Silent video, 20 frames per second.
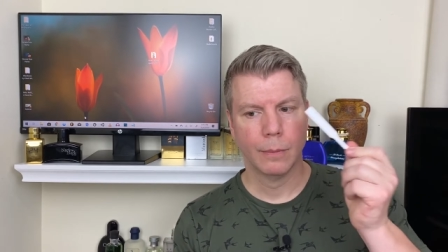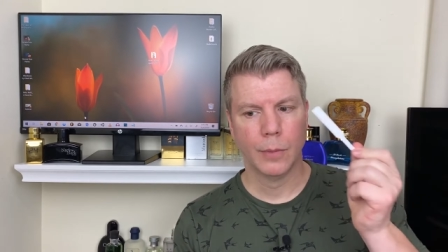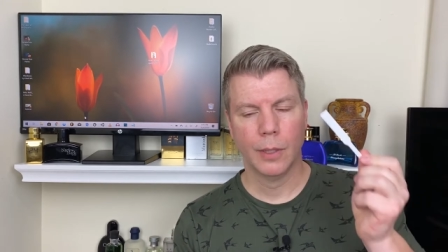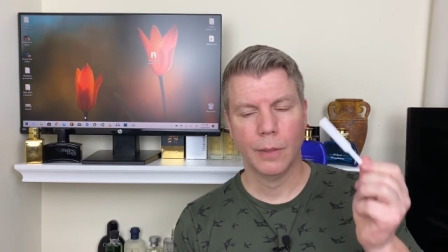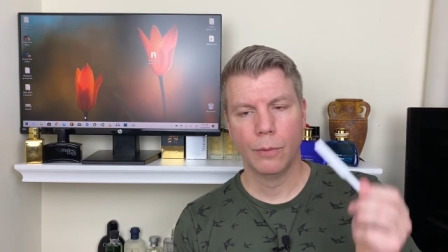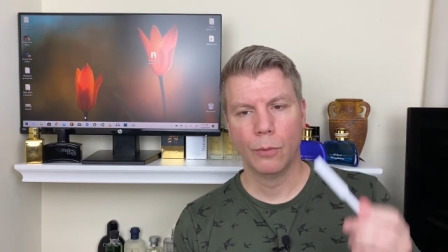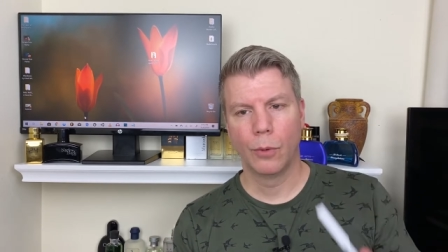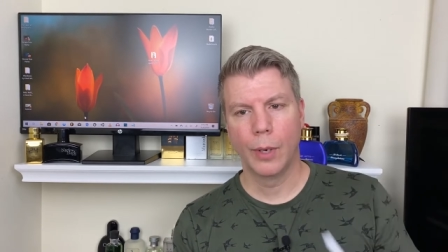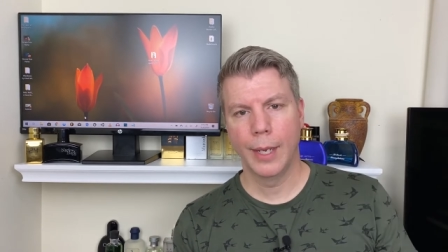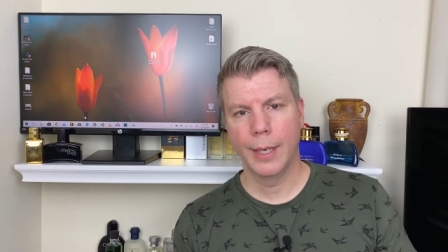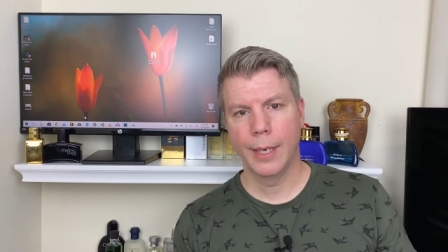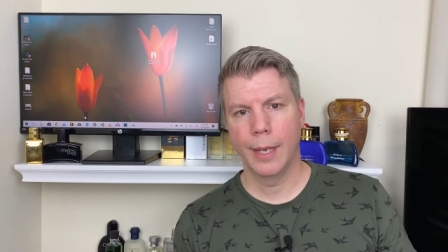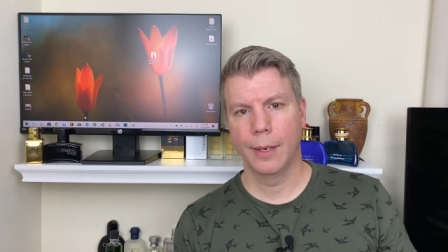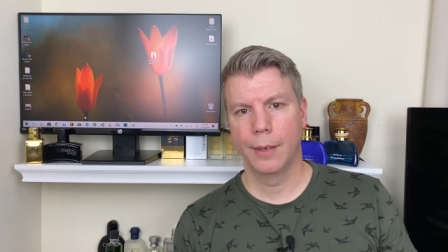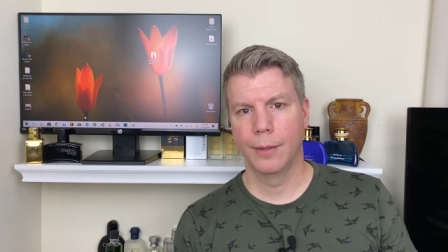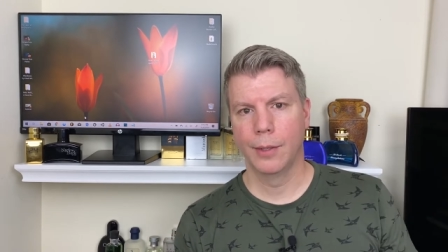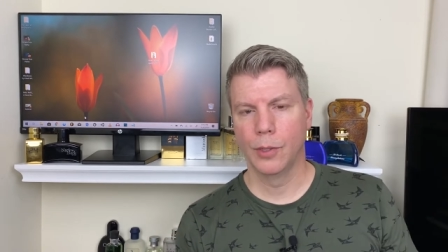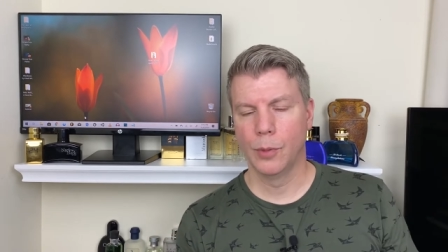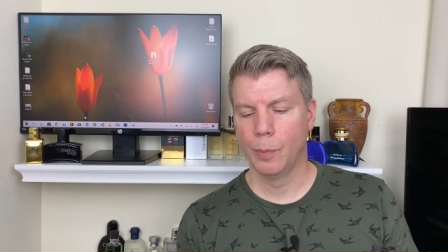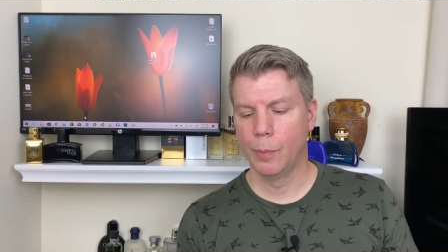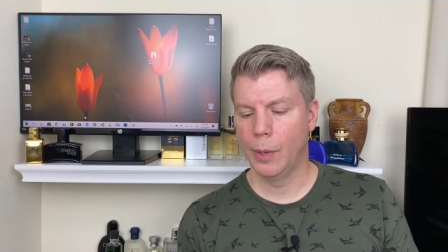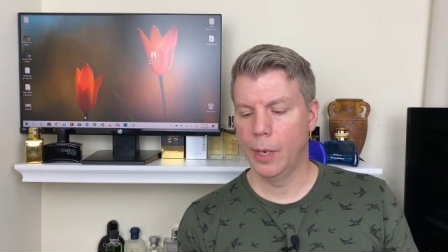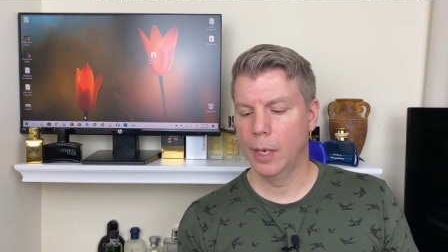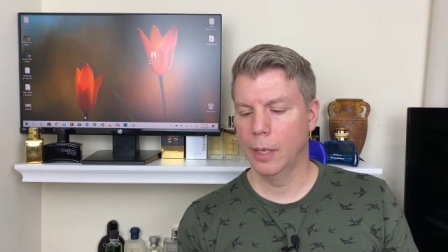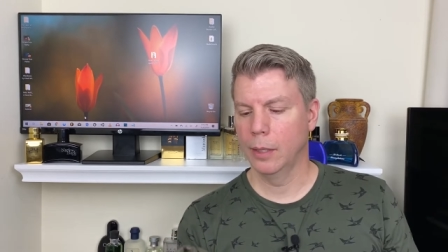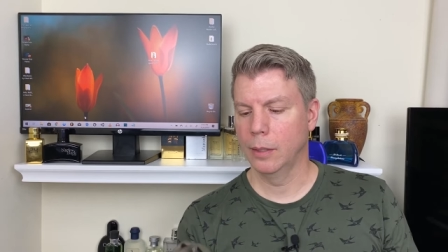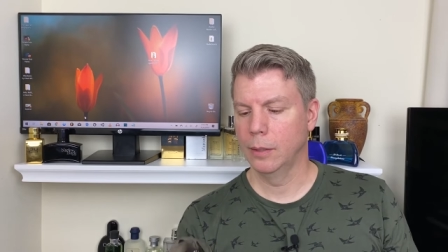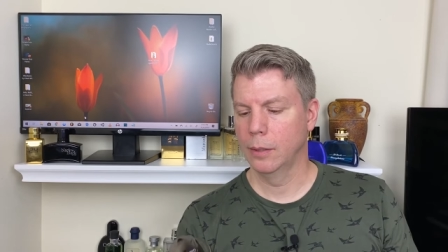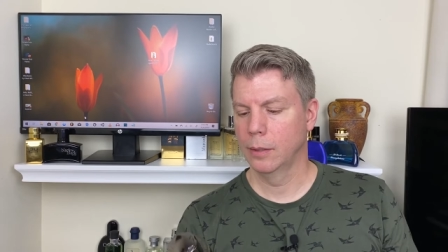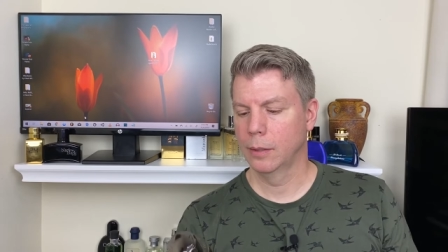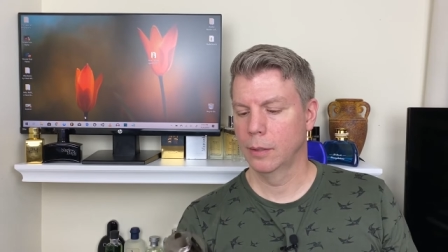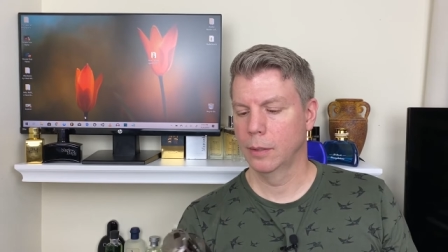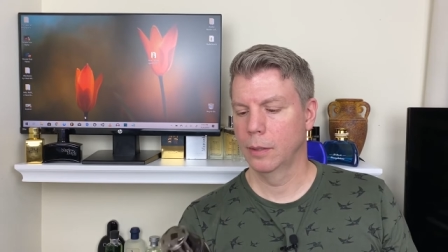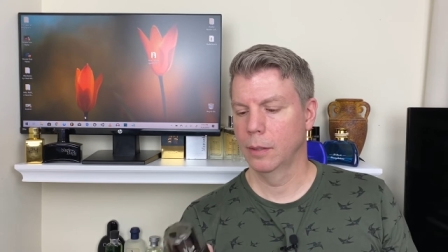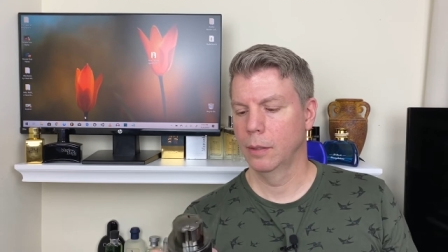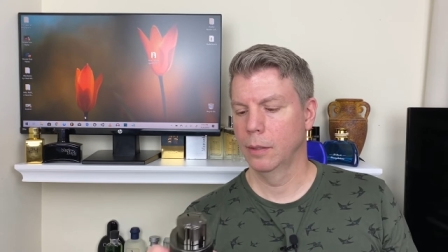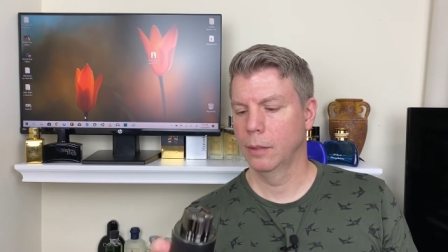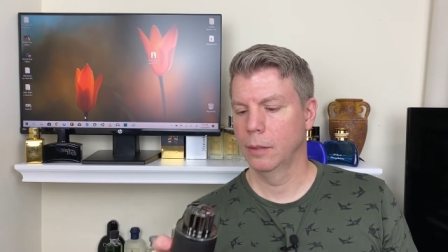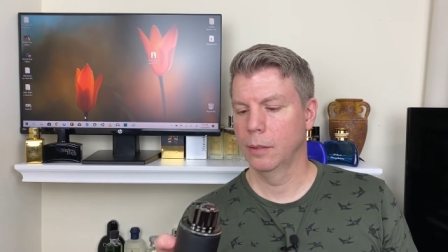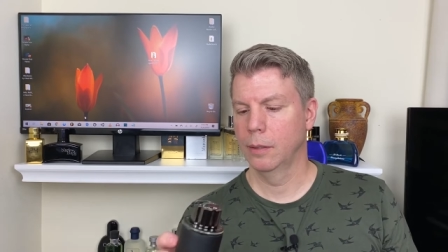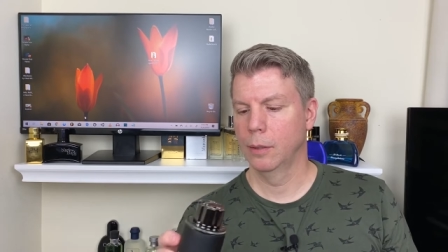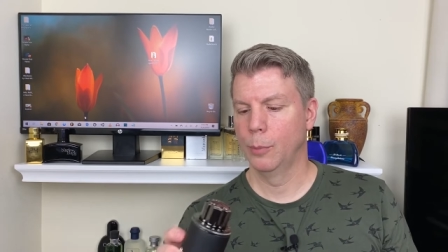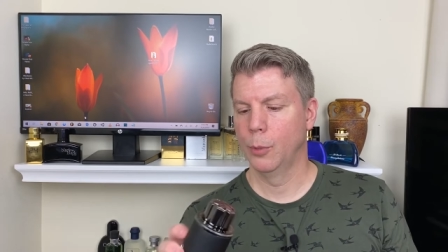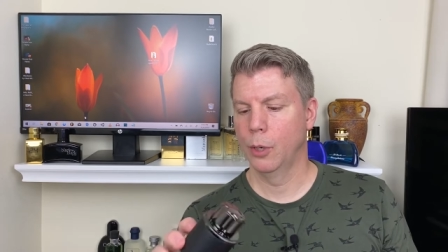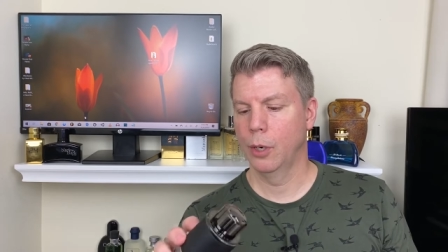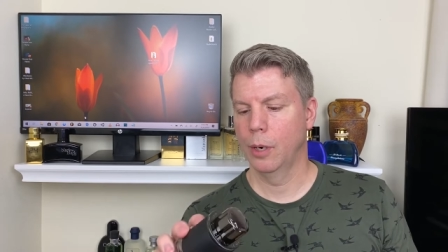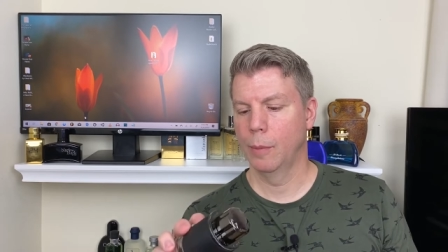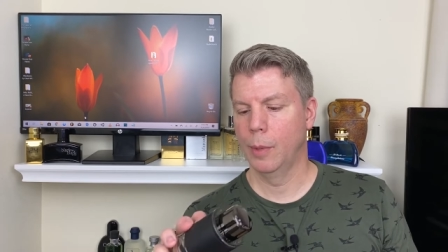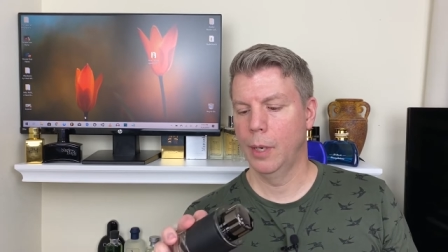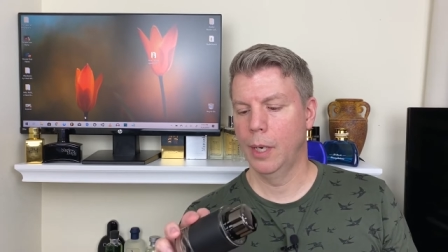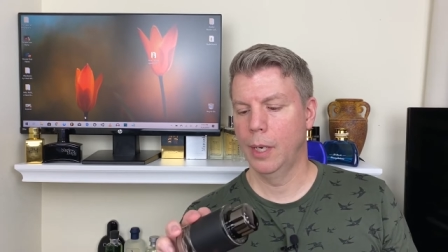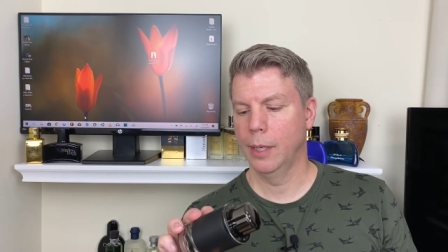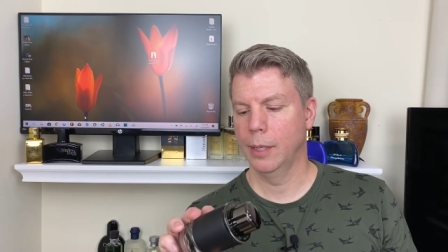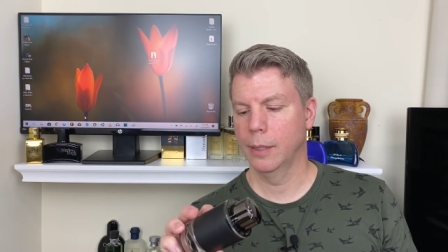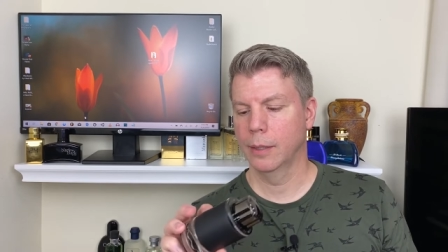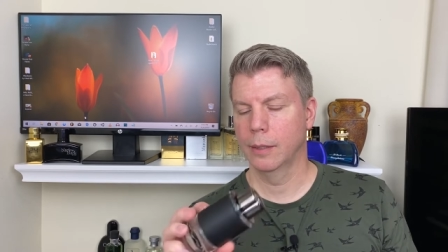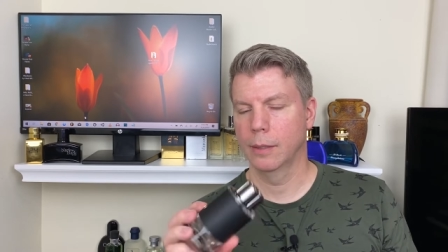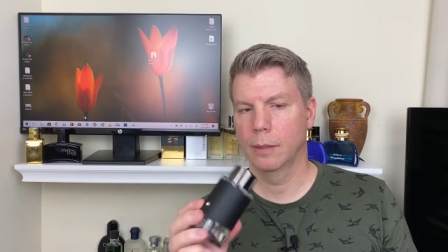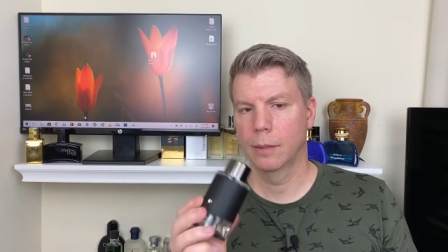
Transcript: But right out of this bottle, the bergamot